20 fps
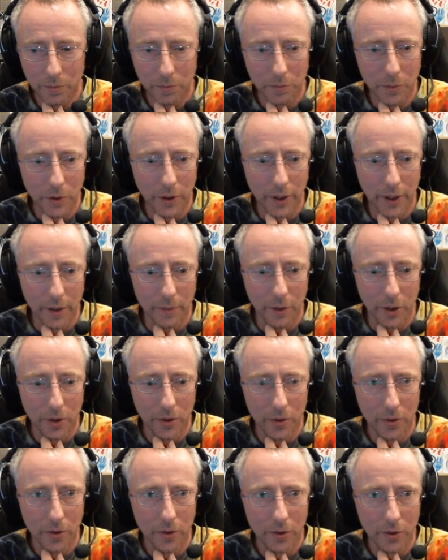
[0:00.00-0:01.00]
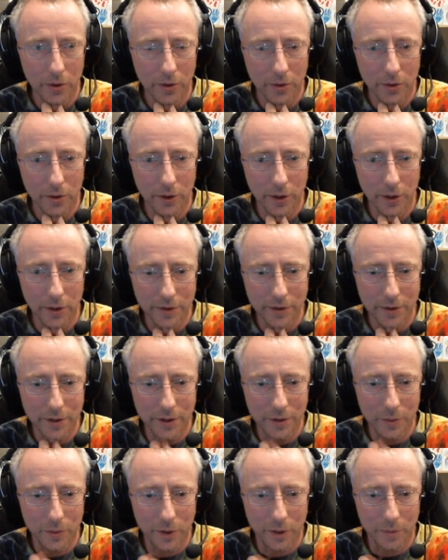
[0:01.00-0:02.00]
Bramo. Yeah, they
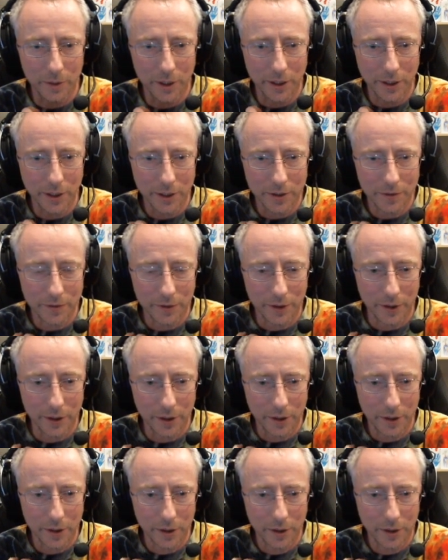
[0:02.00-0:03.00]
steal one of mine, that's fine.